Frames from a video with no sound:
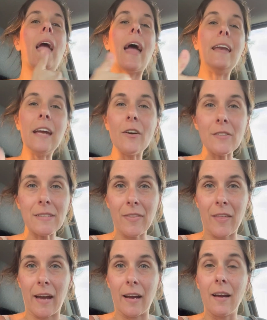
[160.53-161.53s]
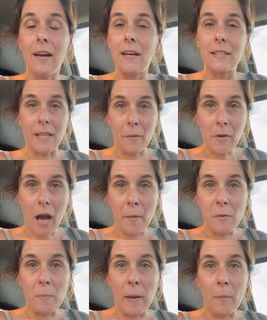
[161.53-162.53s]
And here's the thing,
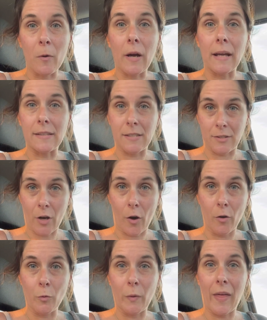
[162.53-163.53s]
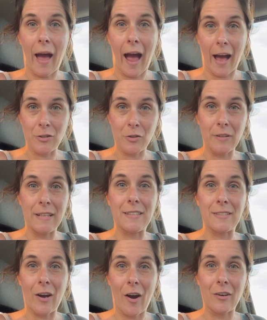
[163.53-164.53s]
sometimes people can start with hatchery
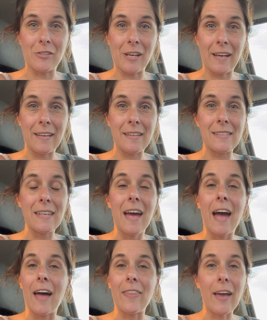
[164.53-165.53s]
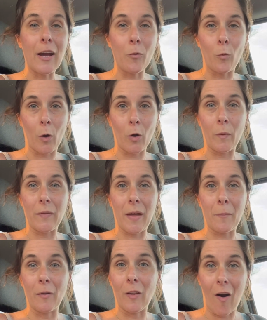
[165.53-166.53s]
stock chickens and they can work with
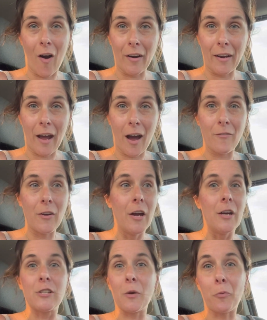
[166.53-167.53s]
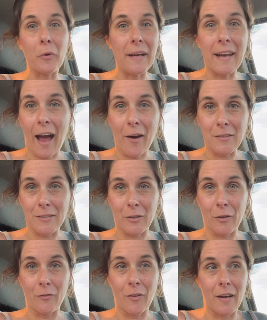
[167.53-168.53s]
them long enough to breed out
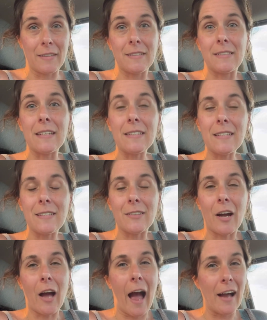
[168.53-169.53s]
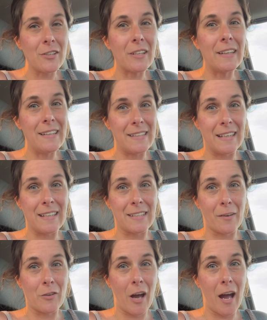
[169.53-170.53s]
certain floods. This is actually seen
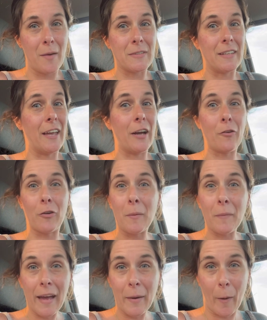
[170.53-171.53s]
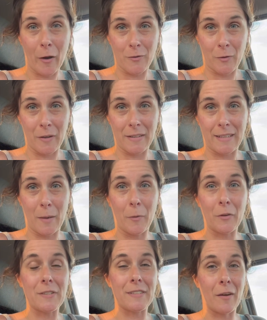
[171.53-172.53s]
sometimes in like cream lake bars, for
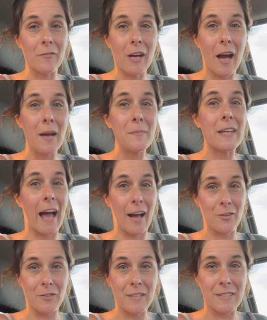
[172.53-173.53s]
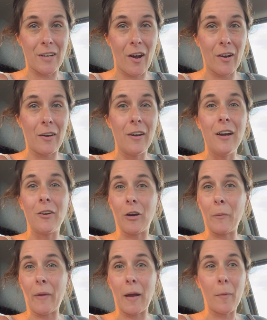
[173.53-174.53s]
example. Sometimes hatchery stock
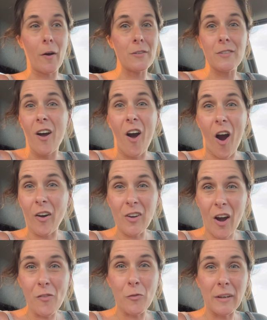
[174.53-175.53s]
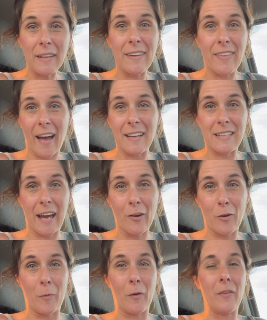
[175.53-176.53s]
cream lake bars are not really that
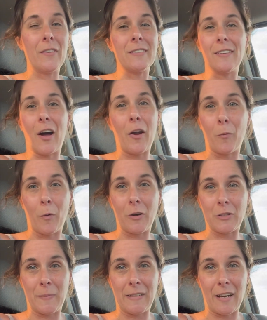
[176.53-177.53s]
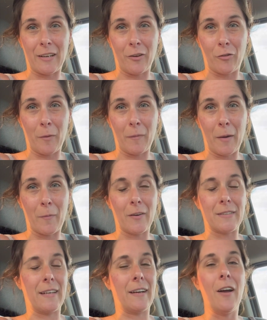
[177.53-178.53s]
terrible. There's a lot of work to be done in cream lake
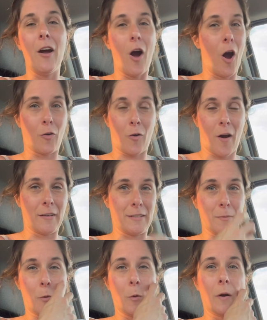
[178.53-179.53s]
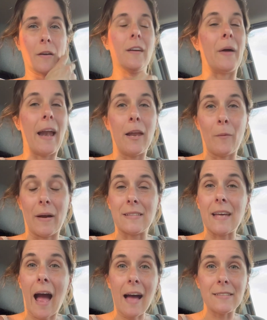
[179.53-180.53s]
bars, like across the board. But anyways,
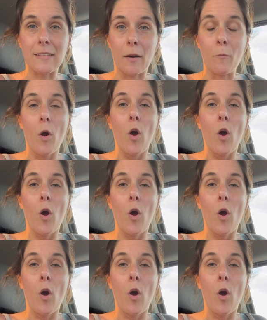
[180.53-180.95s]
ask them,